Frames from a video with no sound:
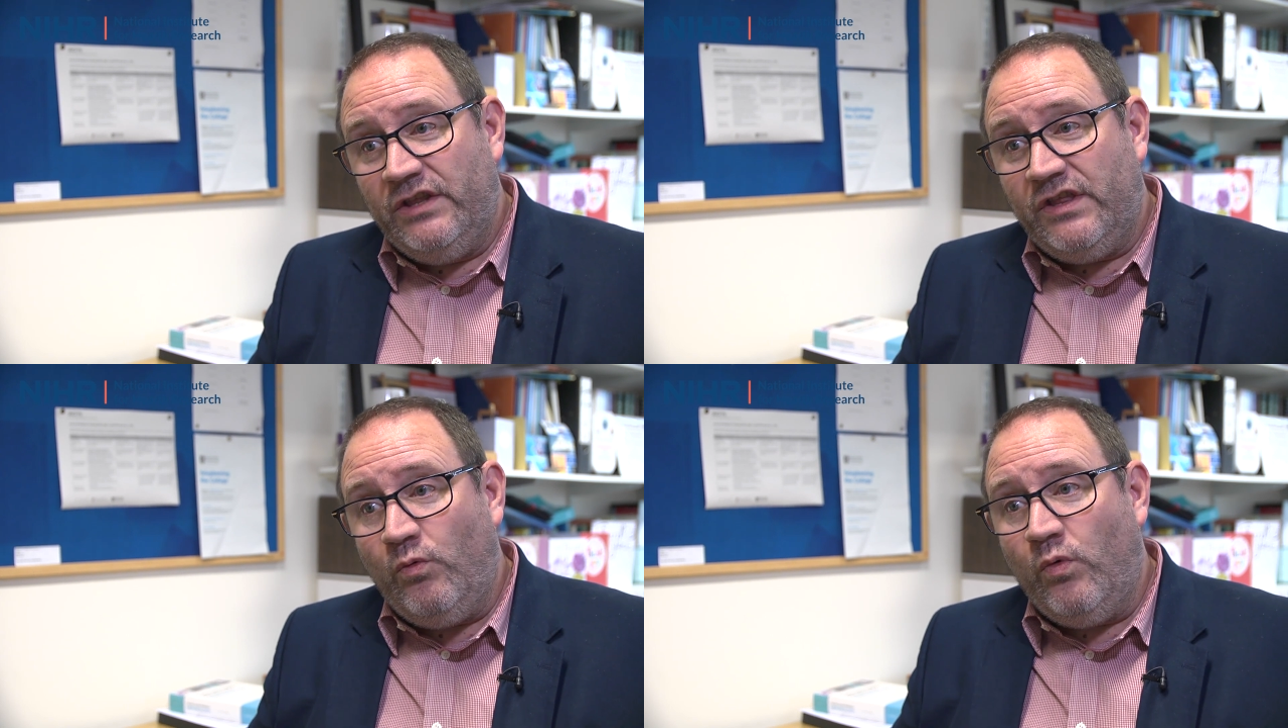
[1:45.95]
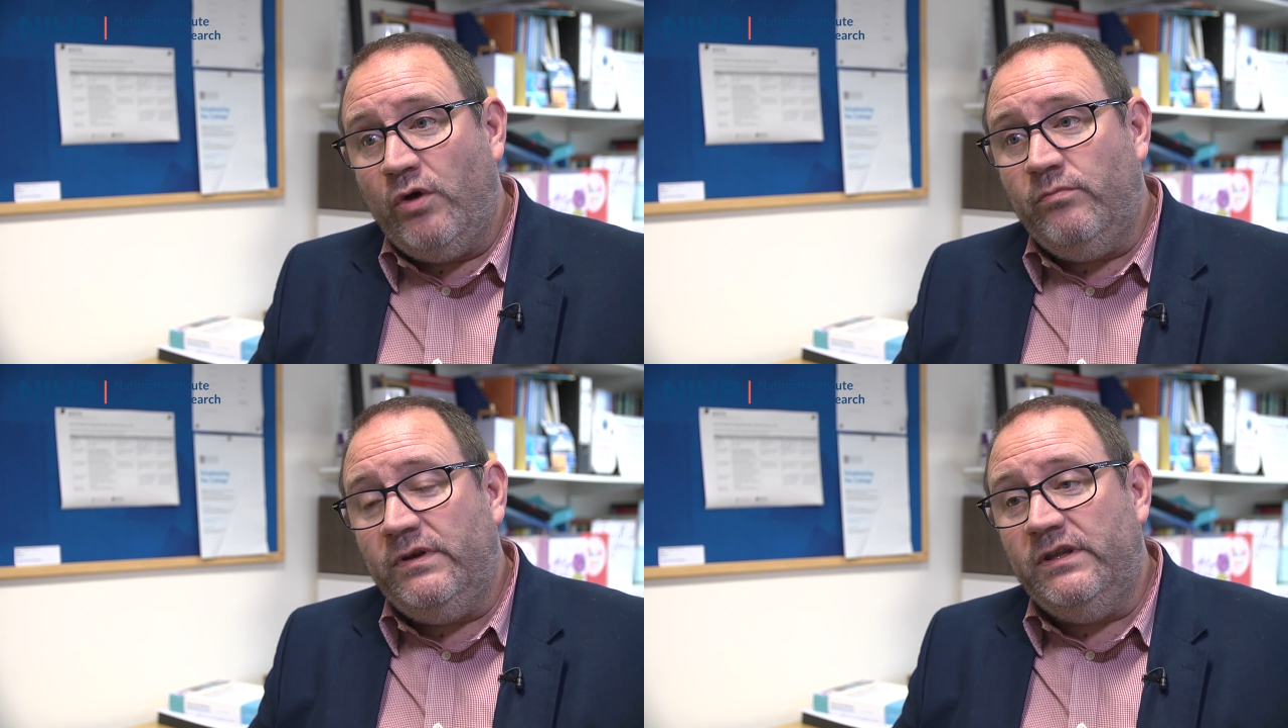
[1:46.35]
there
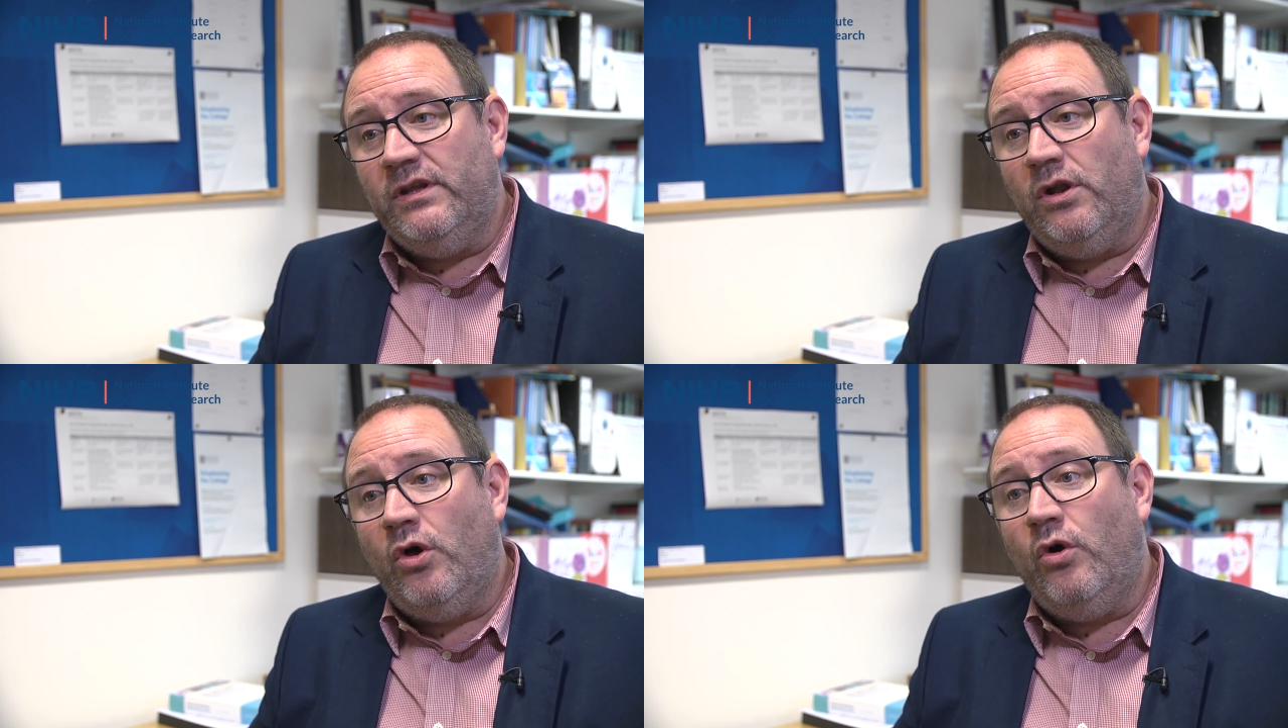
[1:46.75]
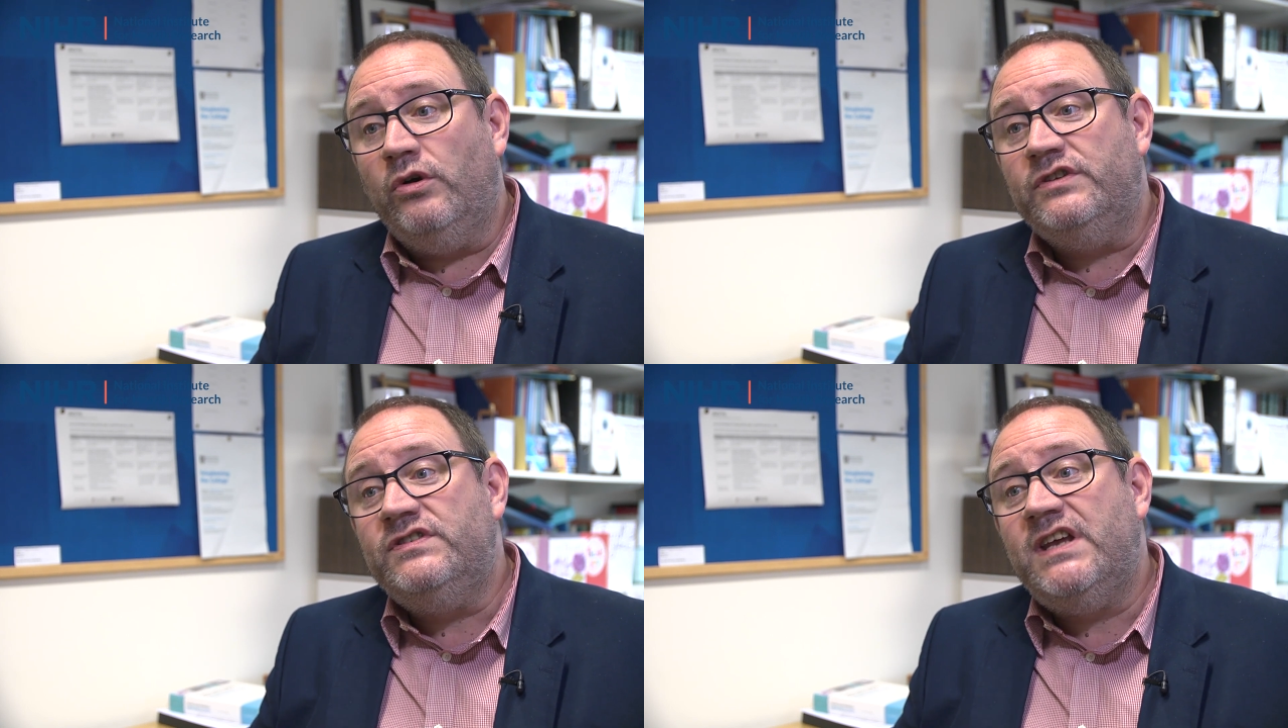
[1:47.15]
won't be the
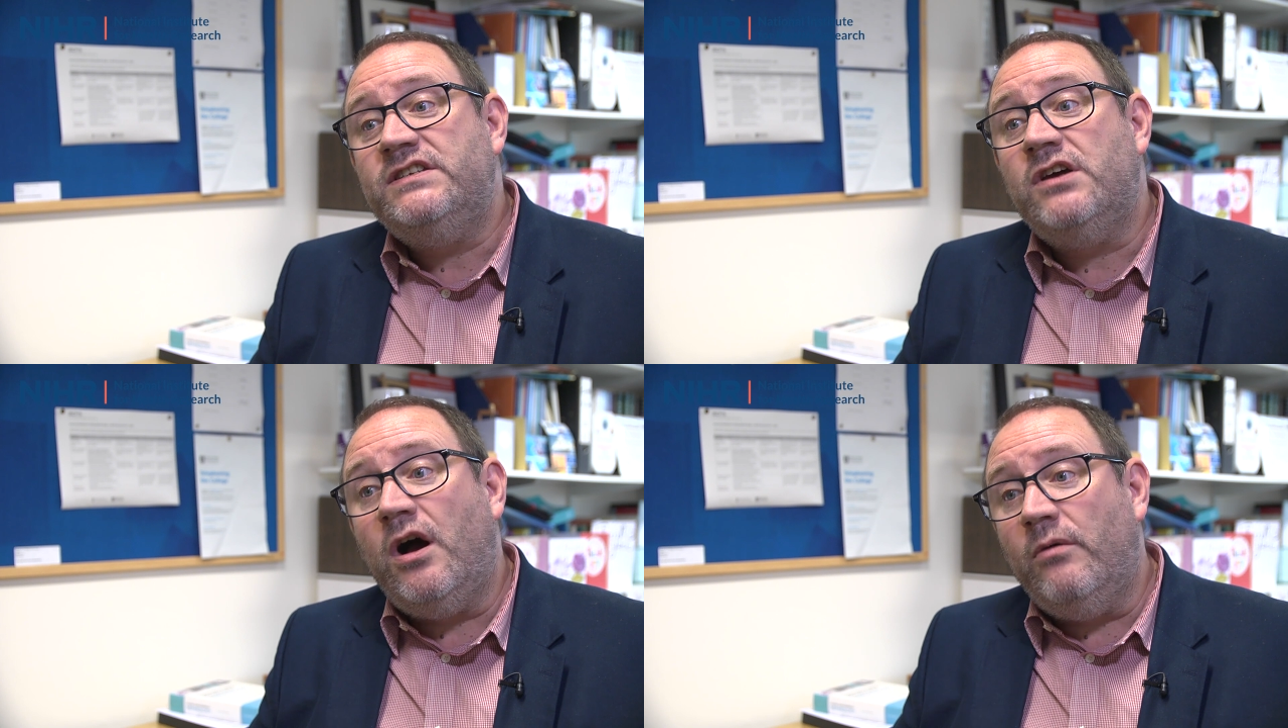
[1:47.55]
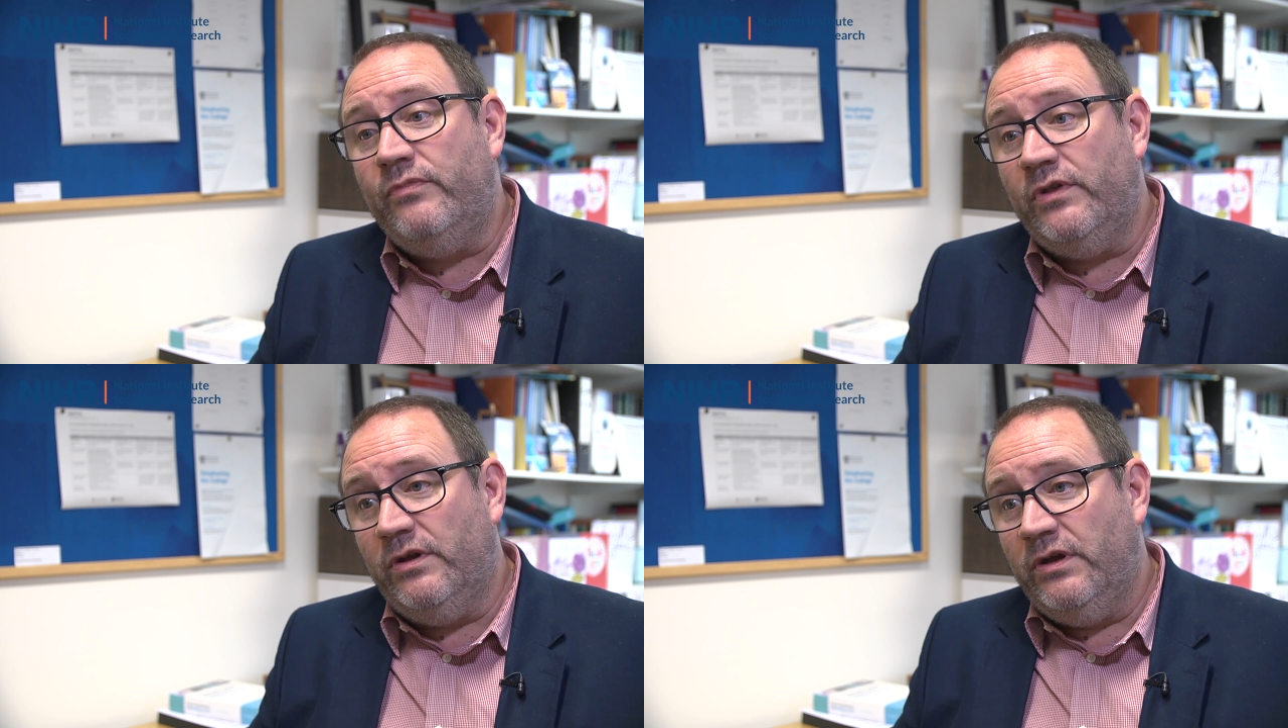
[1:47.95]
long
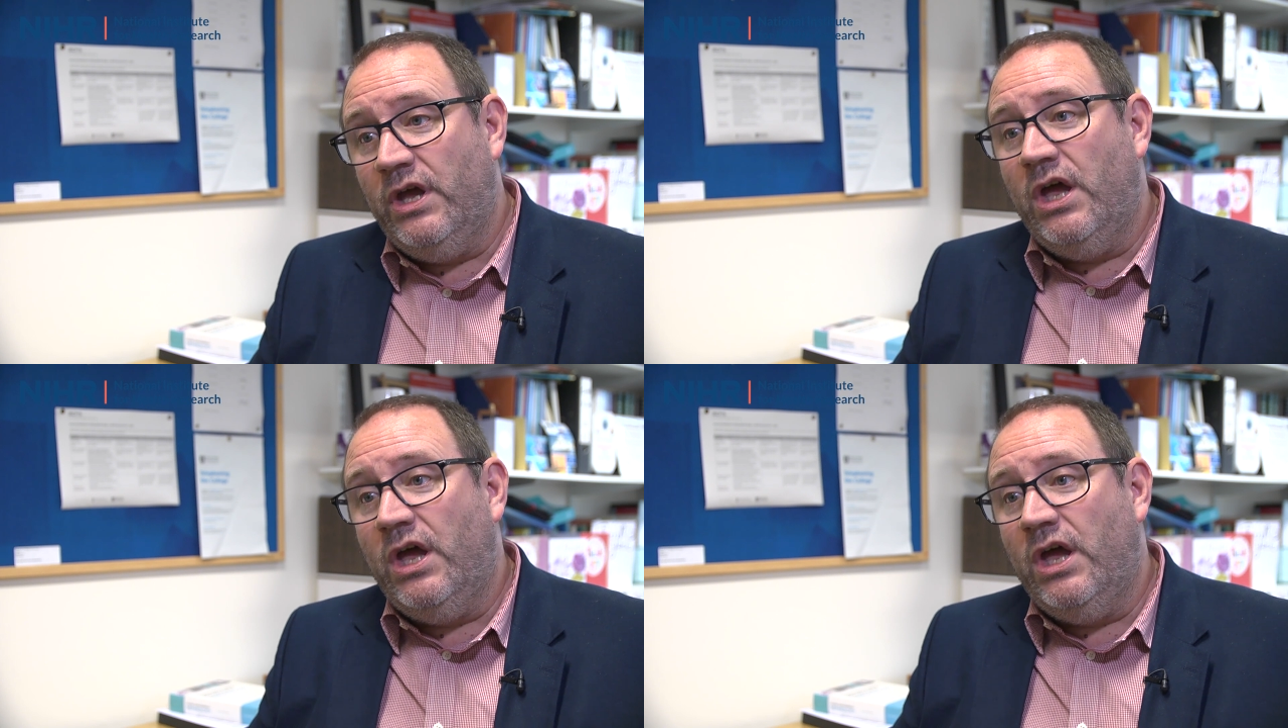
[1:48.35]
setup, the